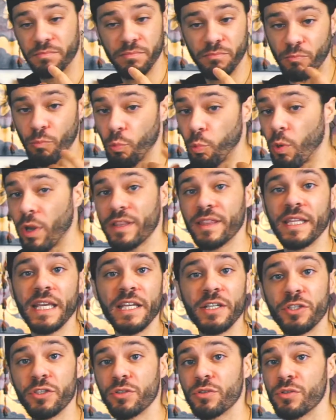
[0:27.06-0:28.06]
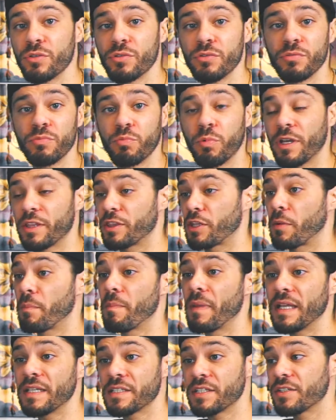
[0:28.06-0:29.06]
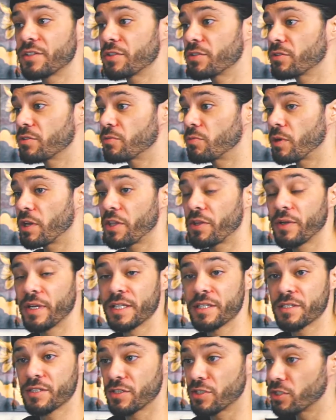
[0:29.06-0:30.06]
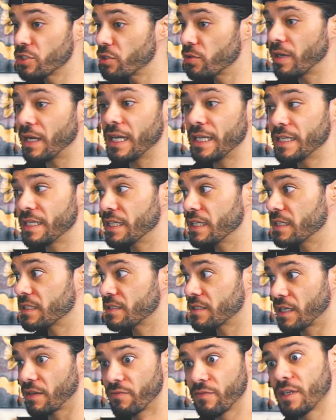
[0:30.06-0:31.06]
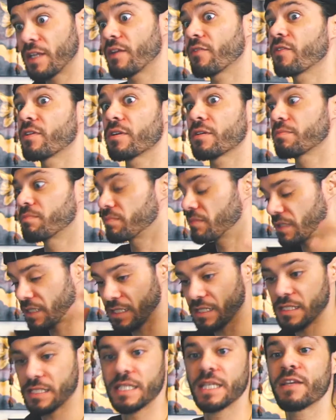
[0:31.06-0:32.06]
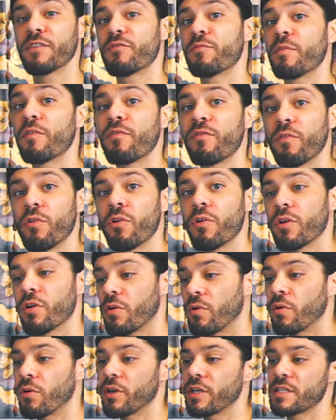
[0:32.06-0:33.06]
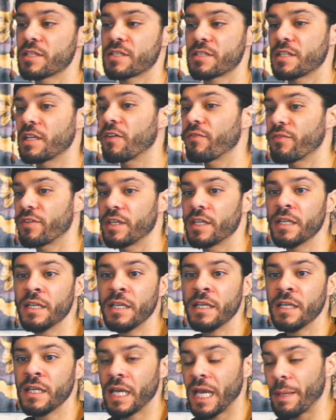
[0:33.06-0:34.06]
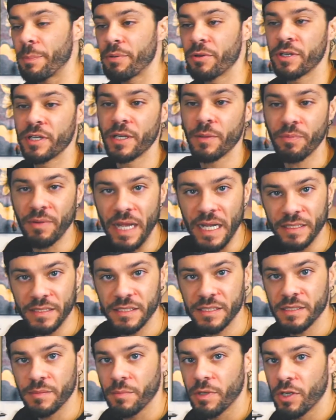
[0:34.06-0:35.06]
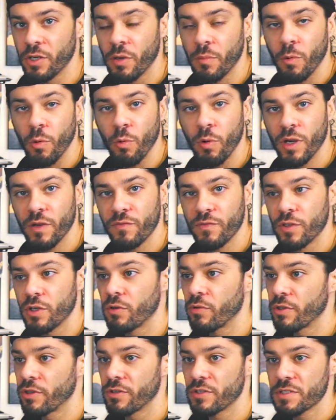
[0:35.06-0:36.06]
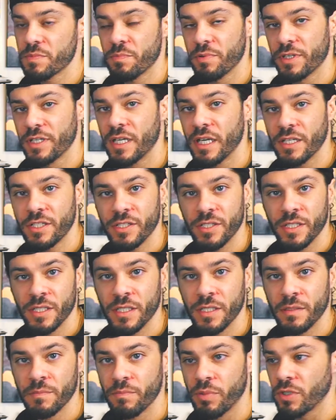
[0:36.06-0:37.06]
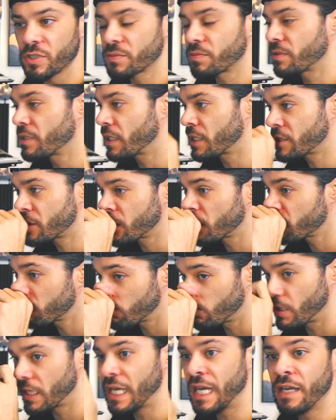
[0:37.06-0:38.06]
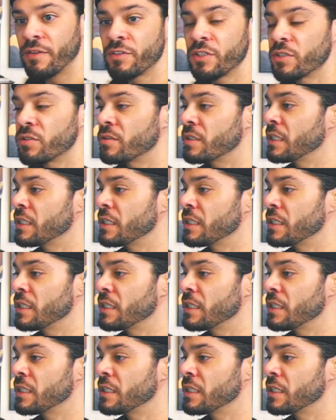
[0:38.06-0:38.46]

What they do, what they're meant to do, whether it's new ideas that I've never conceived before, or it's stuff that I put into practice in my normal workflow, whether it's production, post-production, what have you,